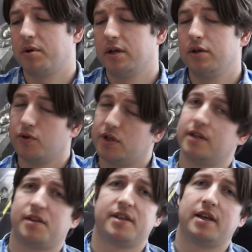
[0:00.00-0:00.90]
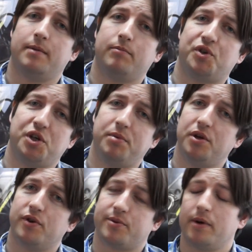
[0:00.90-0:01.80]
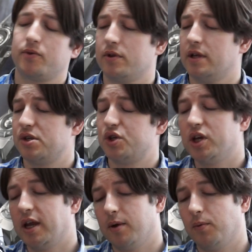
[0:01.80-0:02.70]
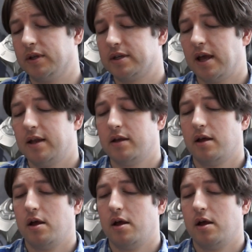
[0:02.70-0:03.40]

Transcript: but it uses the same GPU as well, so that's GK110,